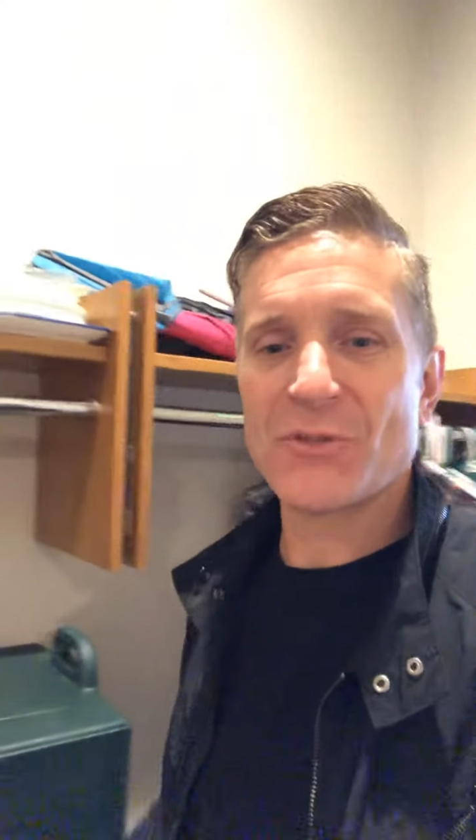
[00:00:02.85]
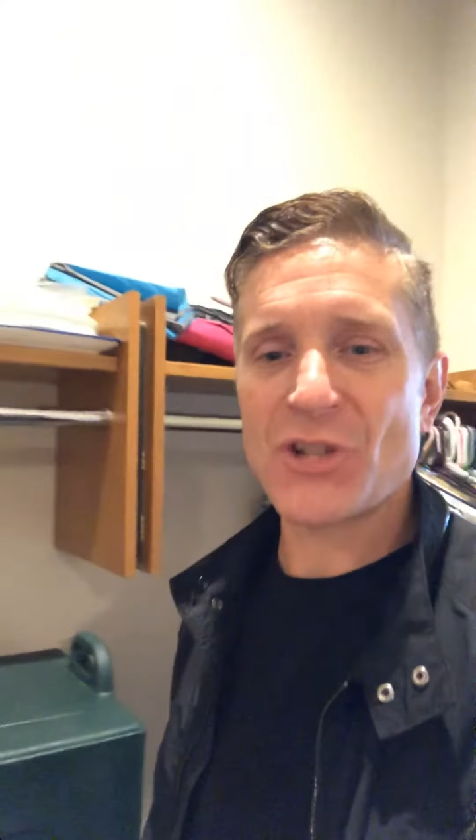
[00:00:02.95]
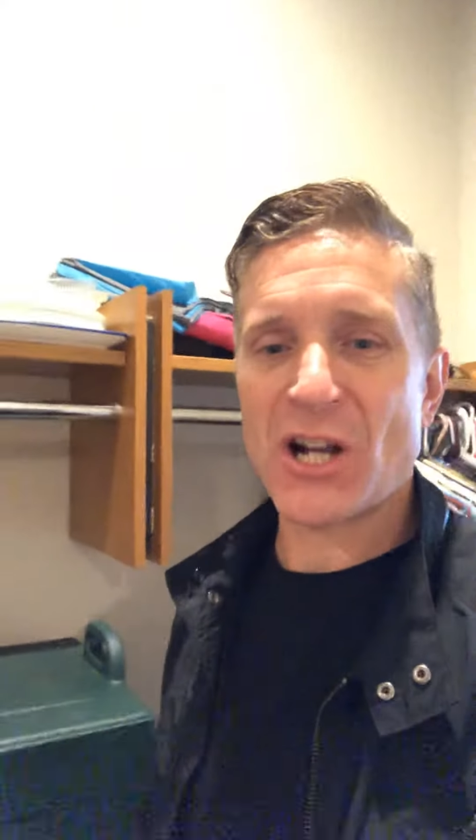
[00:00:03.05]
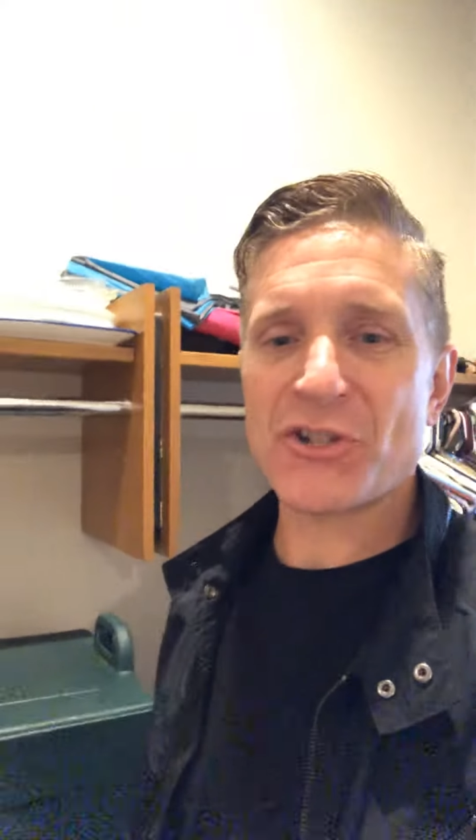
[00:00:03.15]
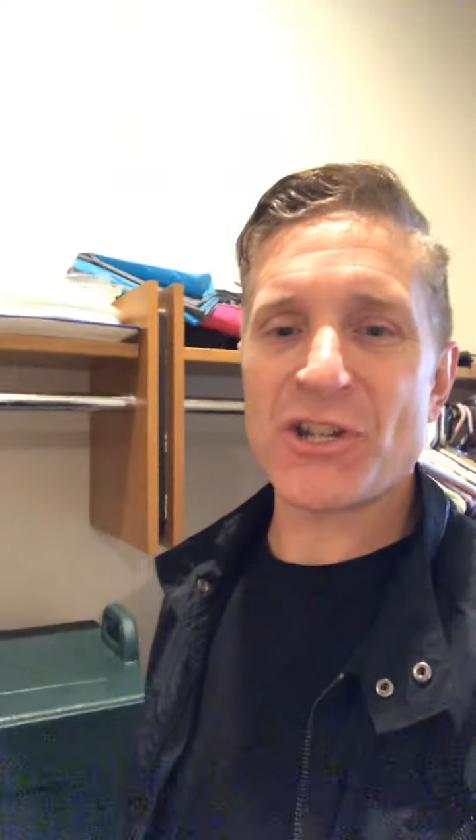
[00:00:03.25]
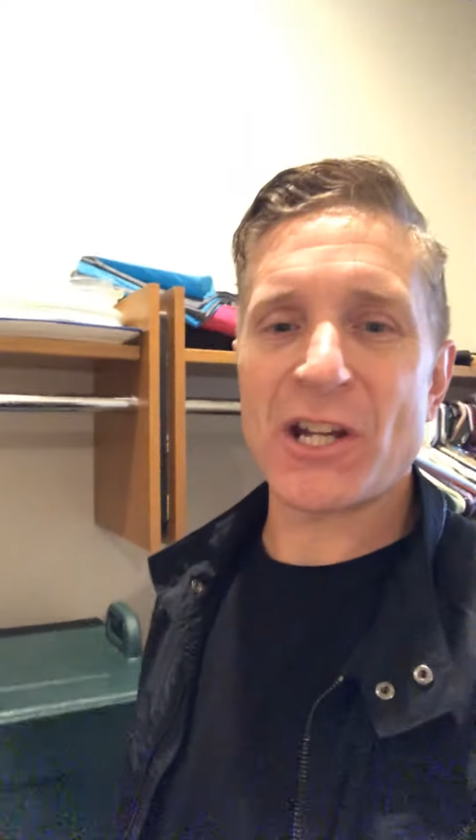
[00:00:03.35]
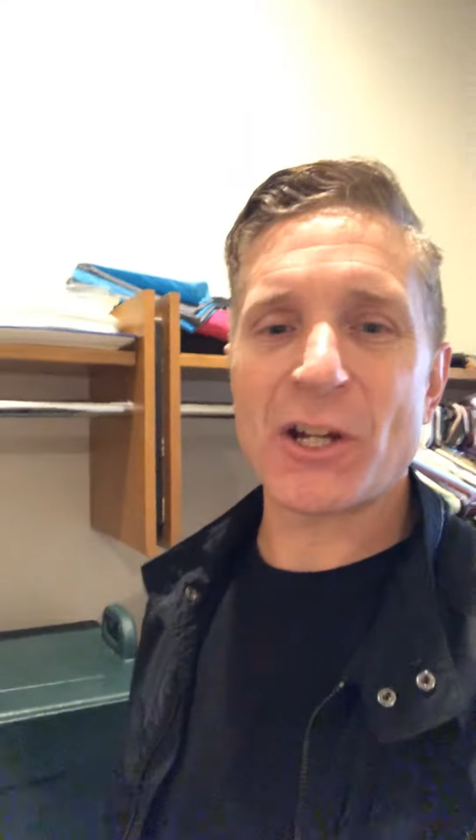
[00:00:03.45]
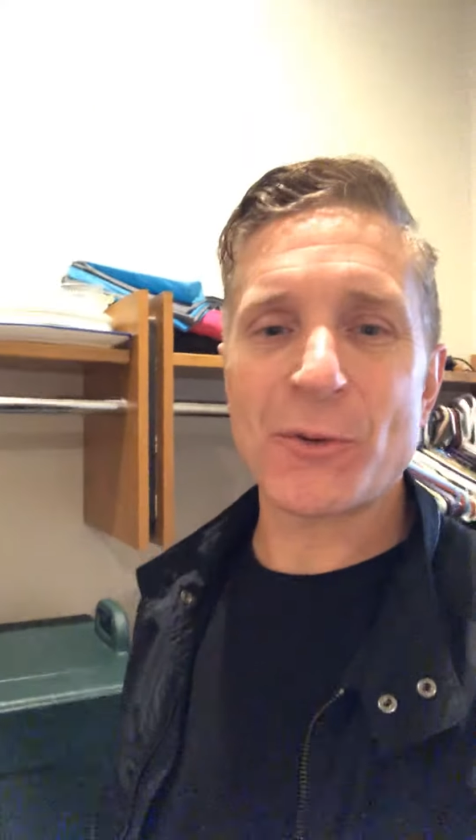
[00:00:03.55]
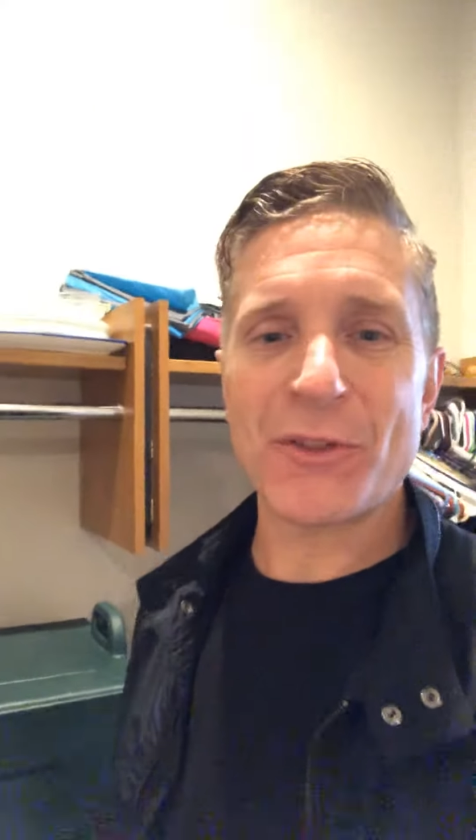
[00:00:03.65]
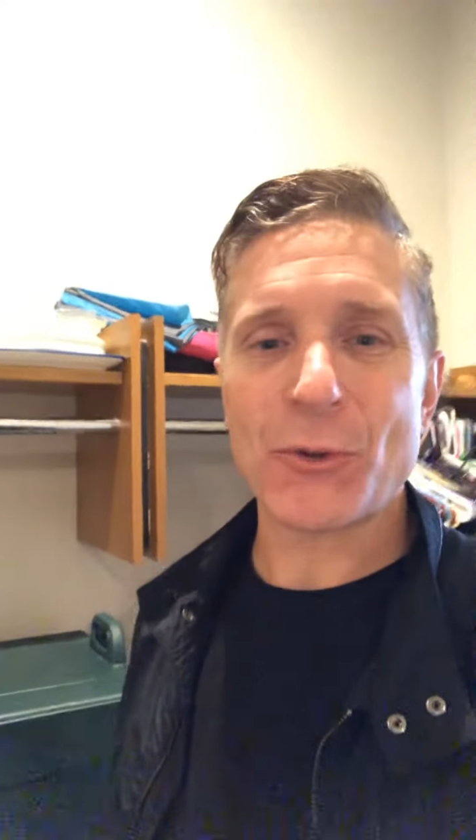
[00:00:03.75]
Josh
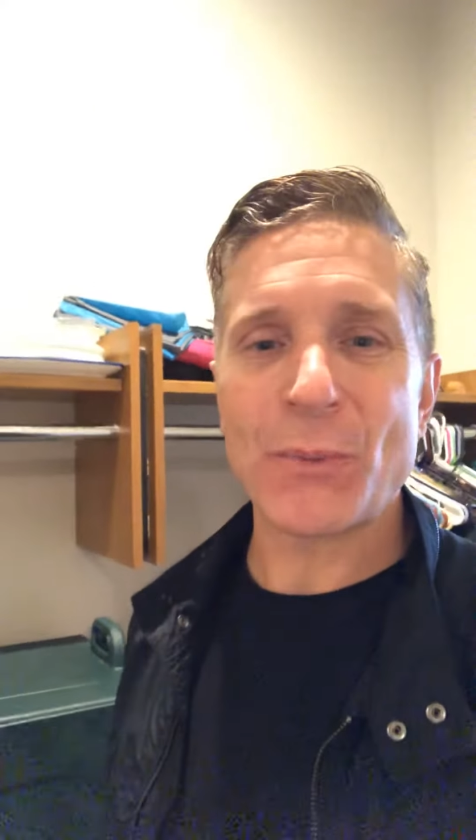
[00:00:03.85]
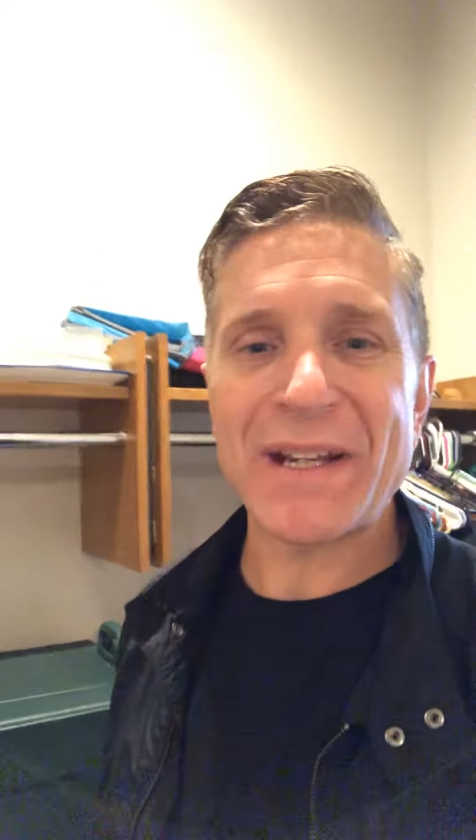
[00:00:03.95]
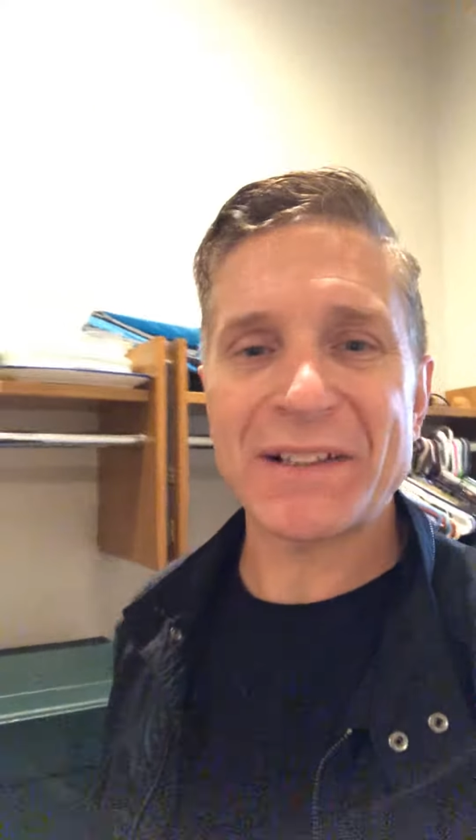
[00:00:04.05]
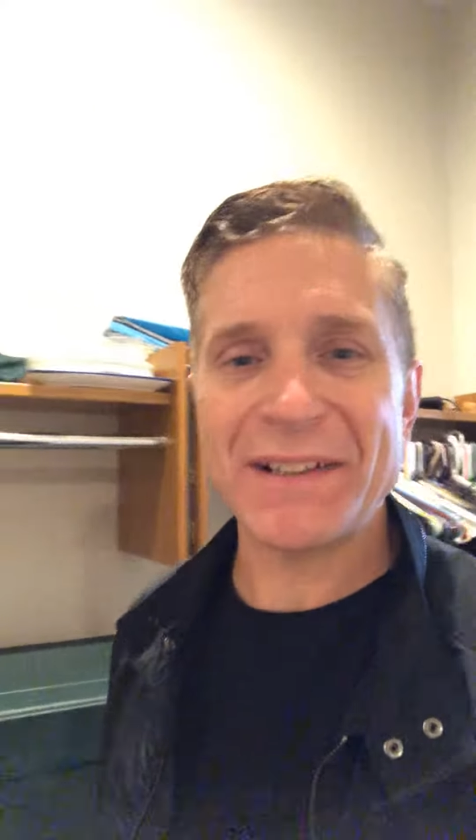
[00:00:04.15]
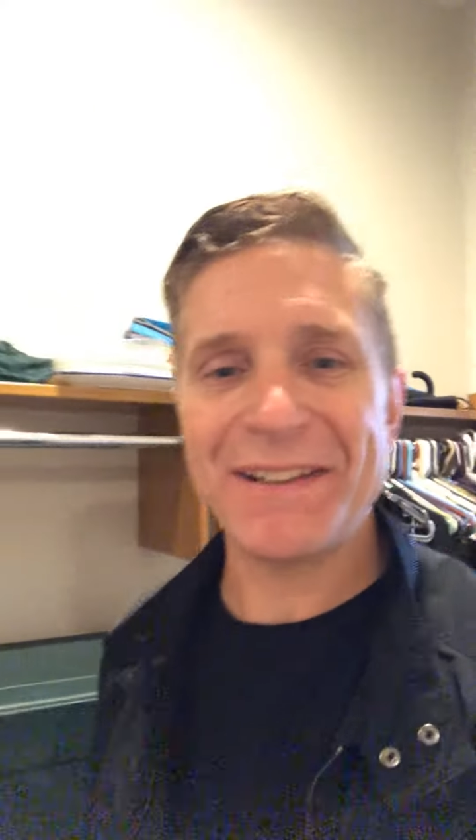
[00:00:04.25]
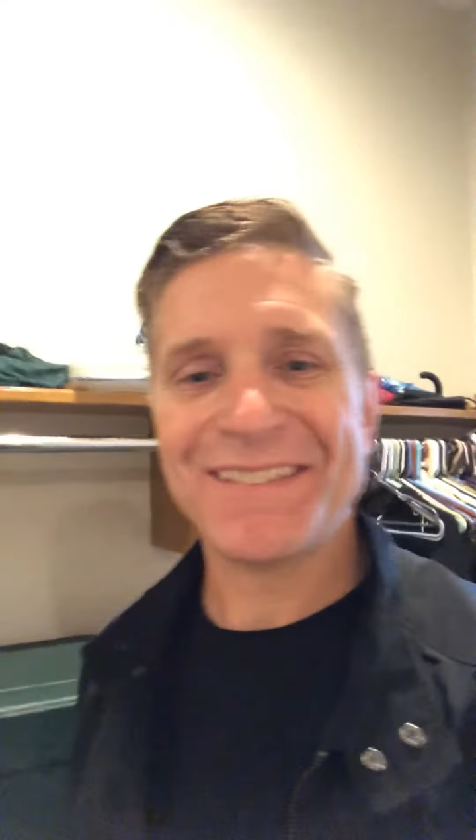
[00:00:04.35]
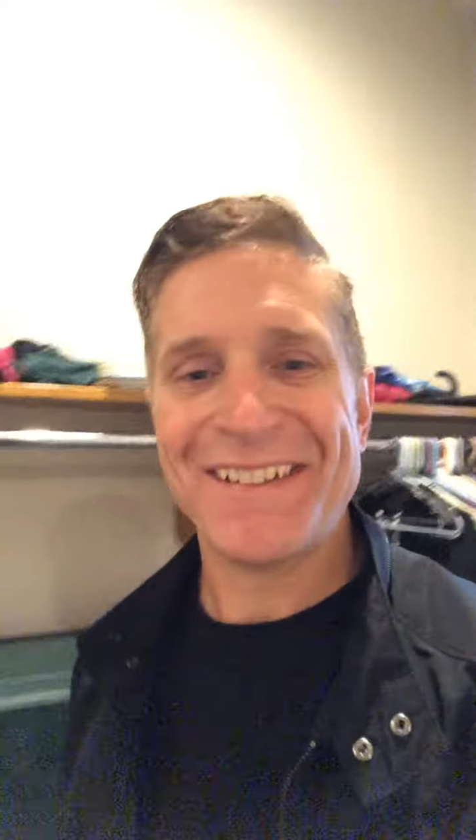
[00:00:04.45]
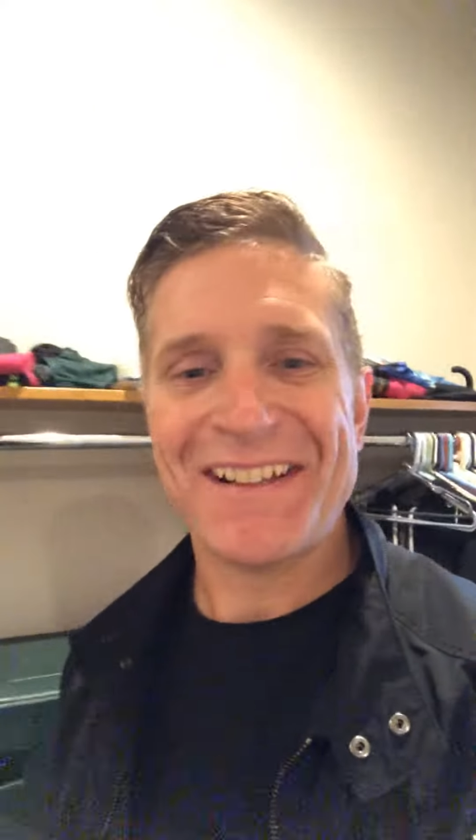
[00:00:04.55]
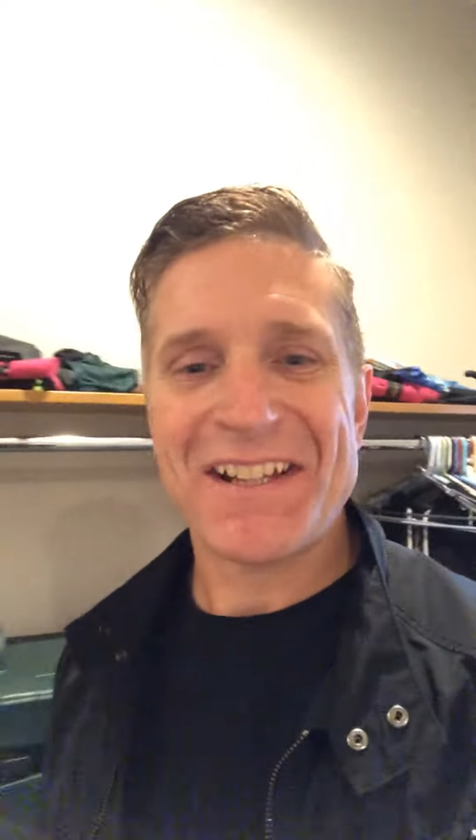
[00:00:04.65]
here with your weekly